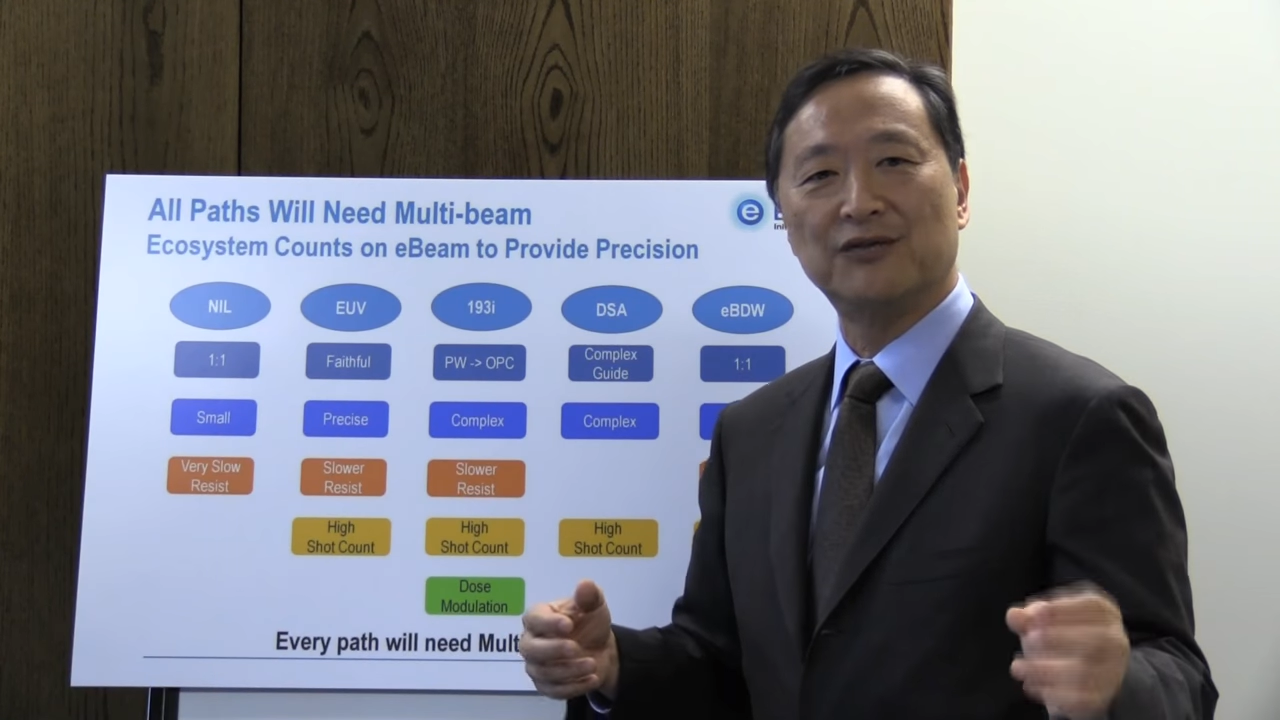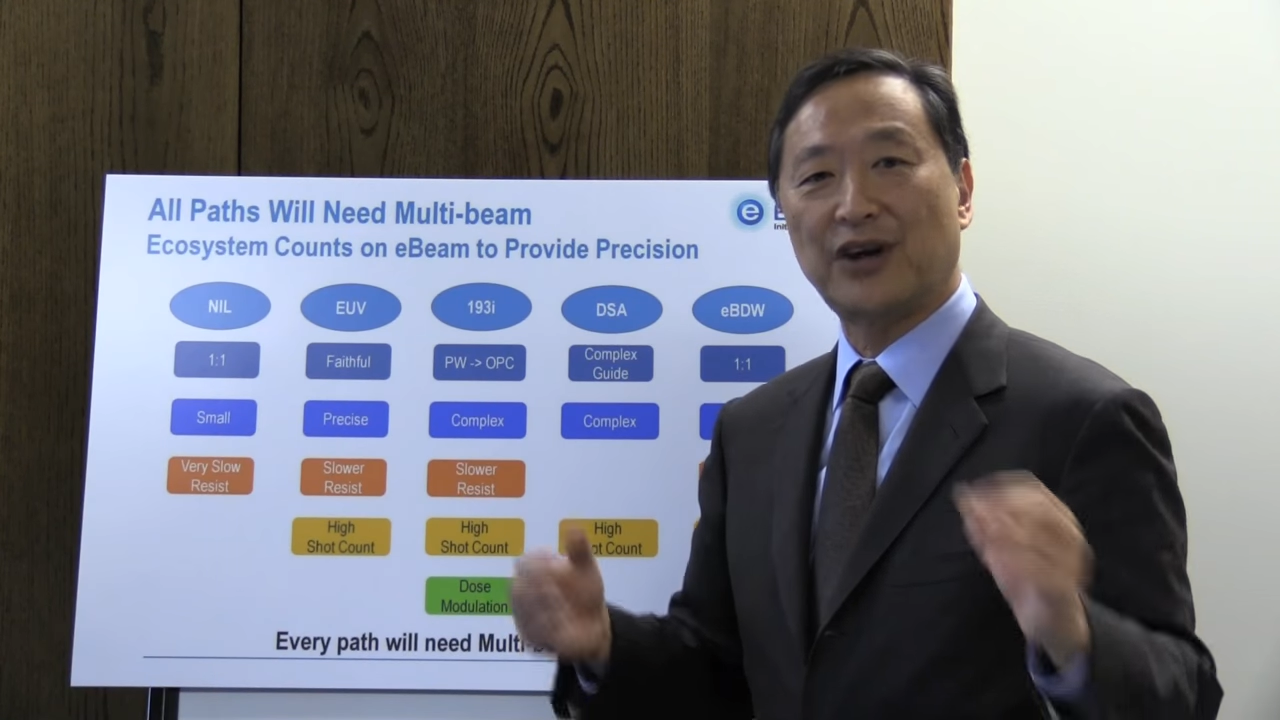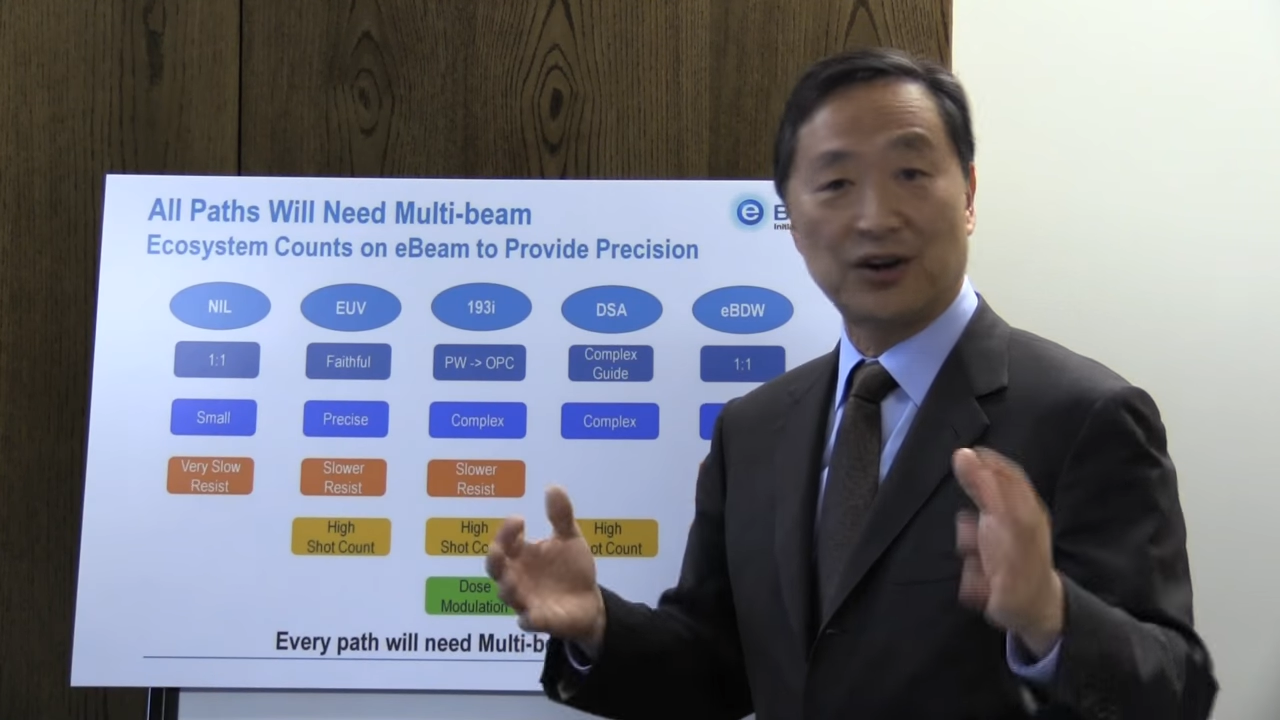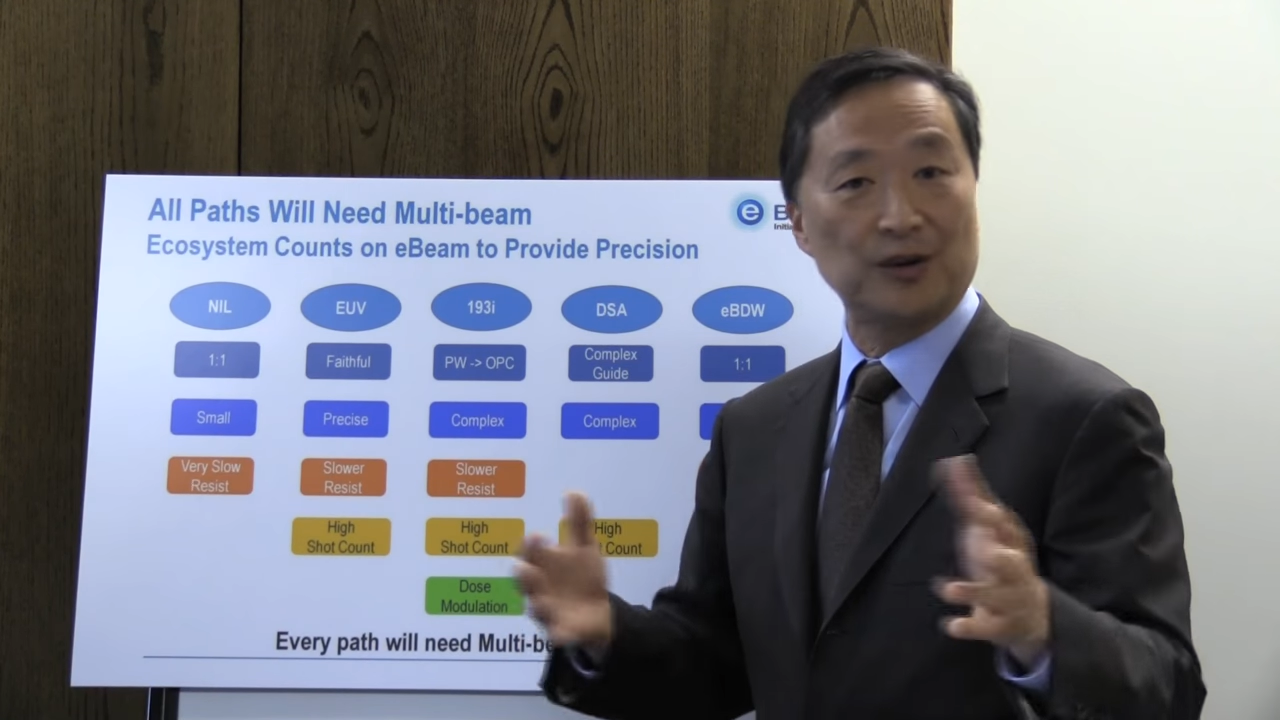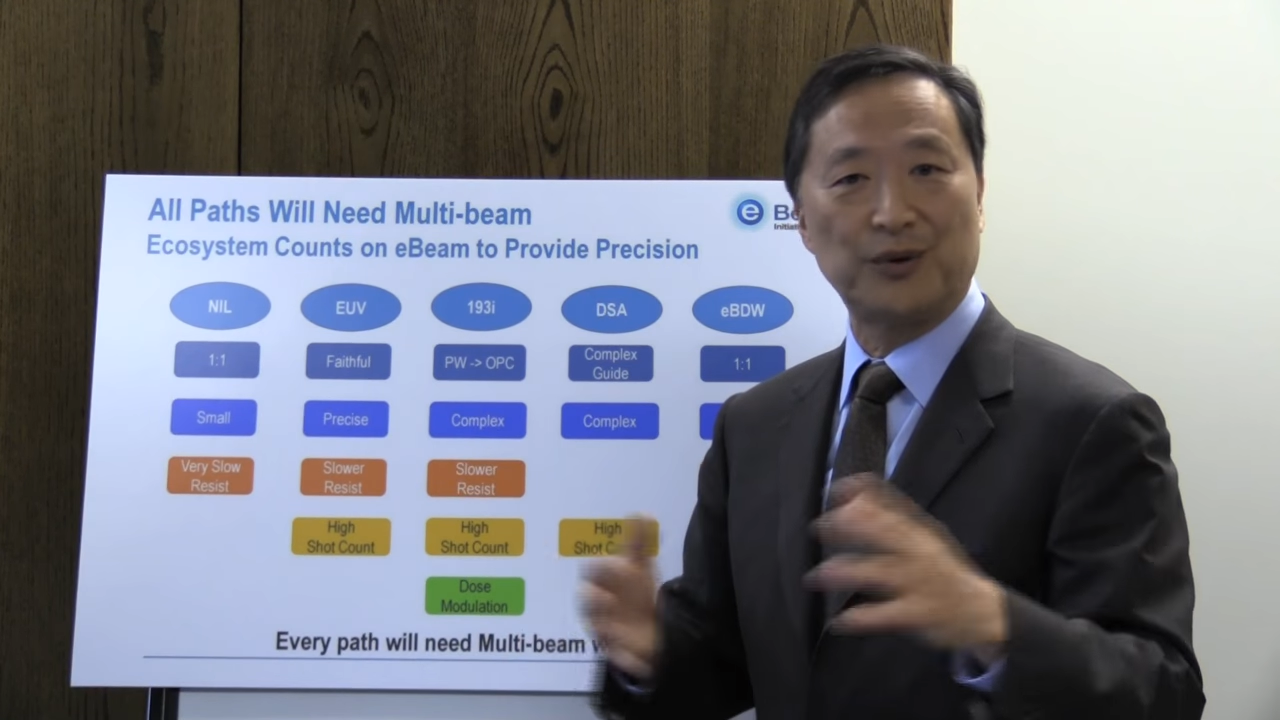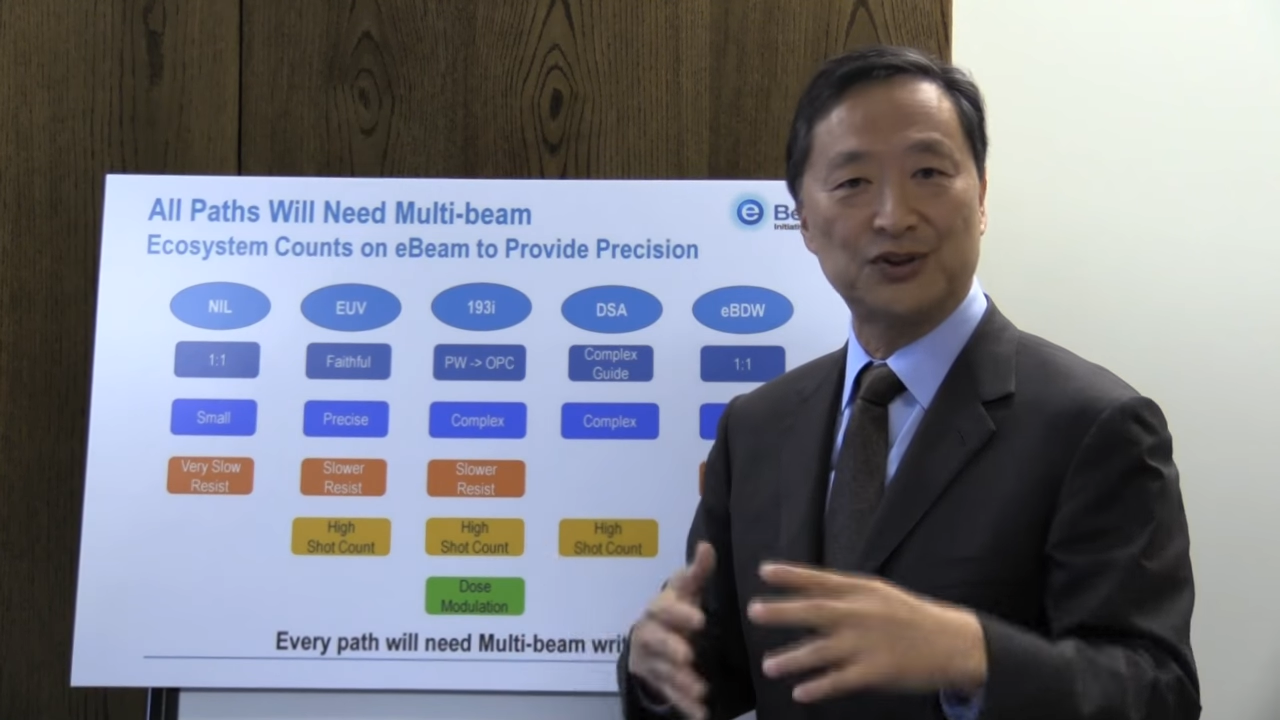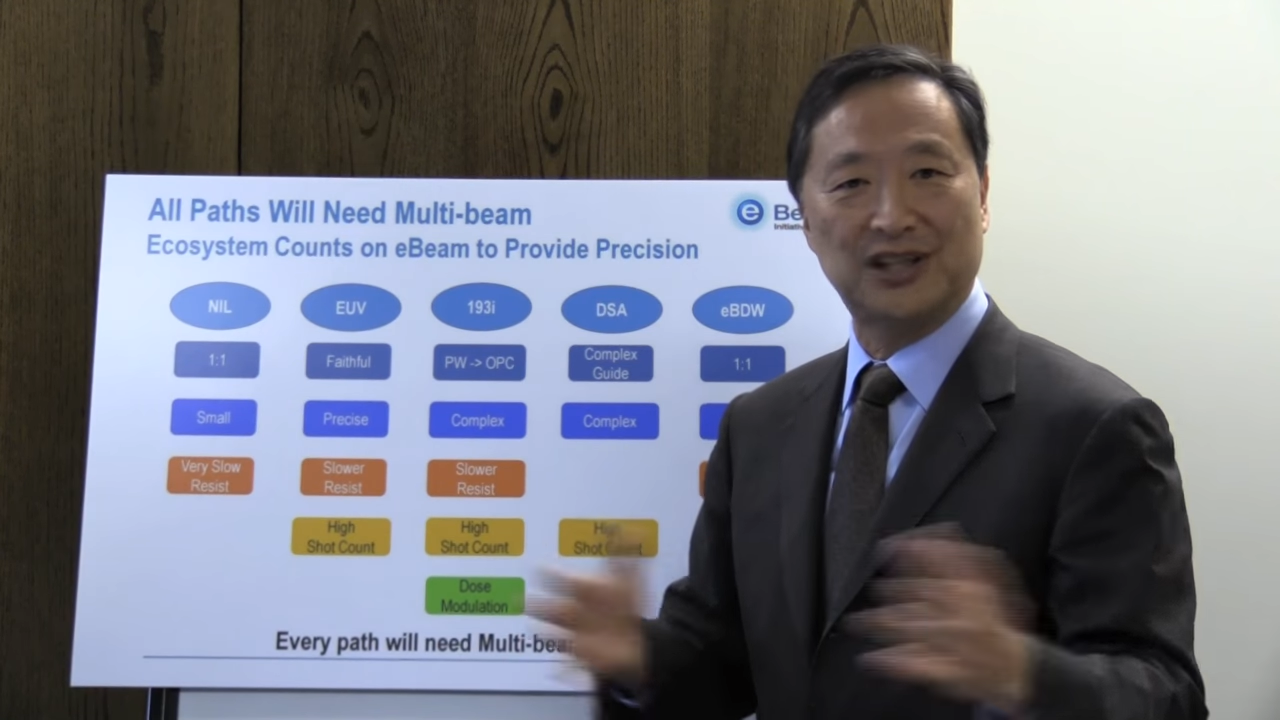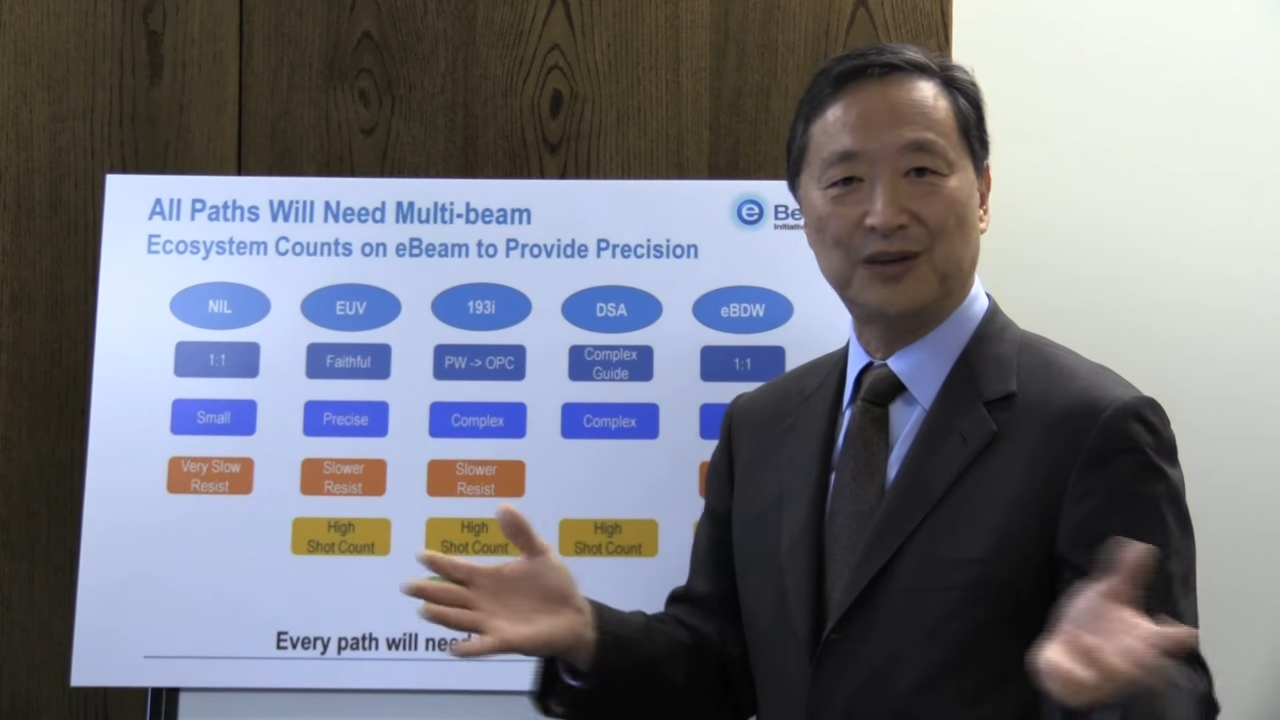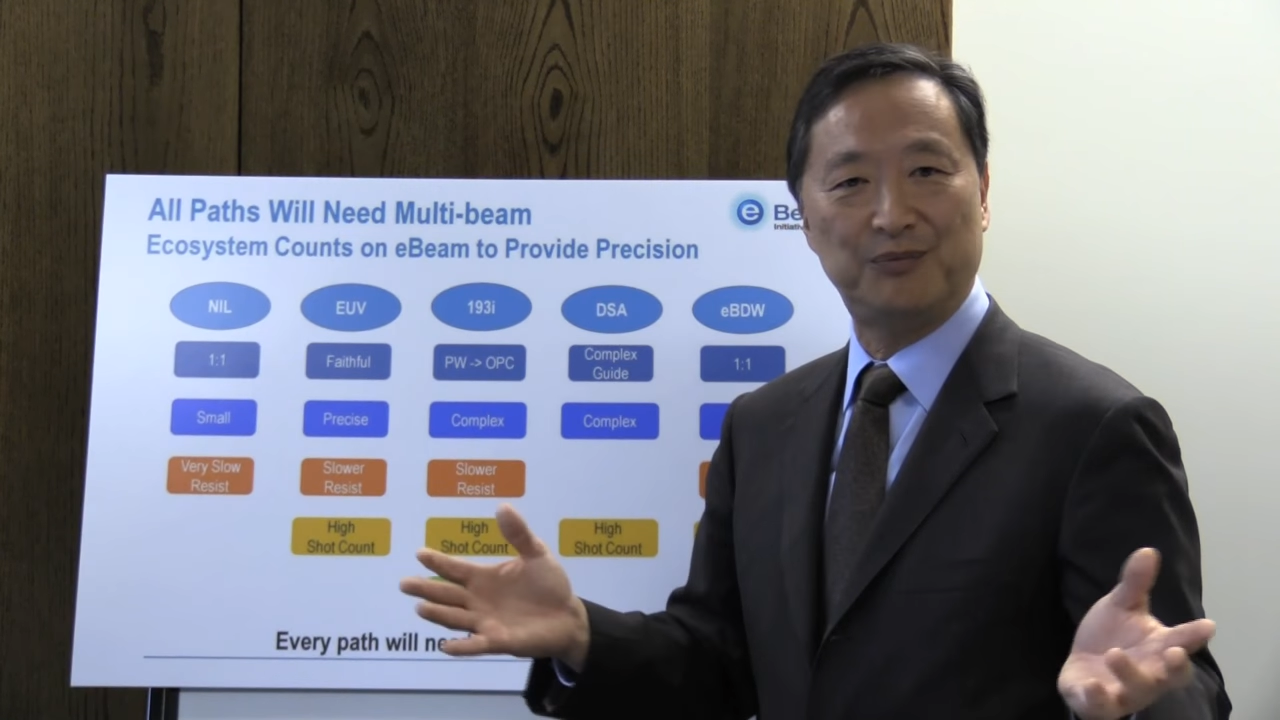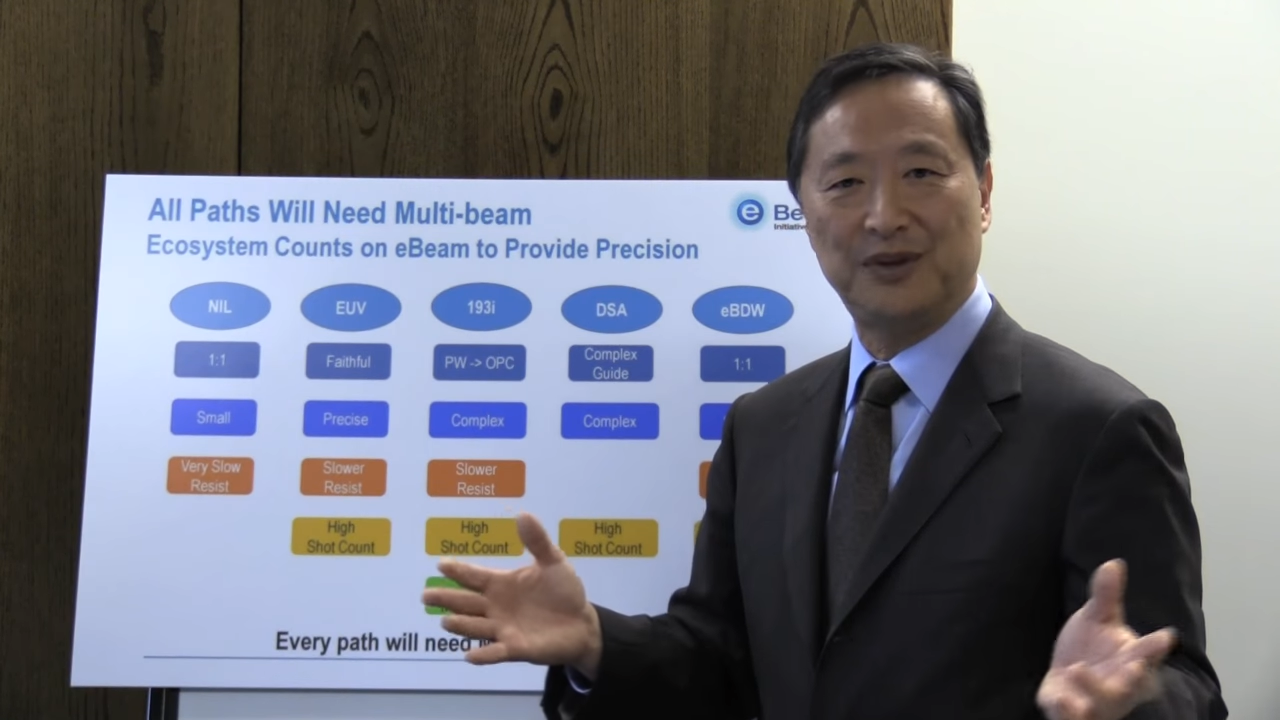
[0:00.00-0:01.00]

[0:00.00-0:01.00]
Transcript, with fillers: variable shape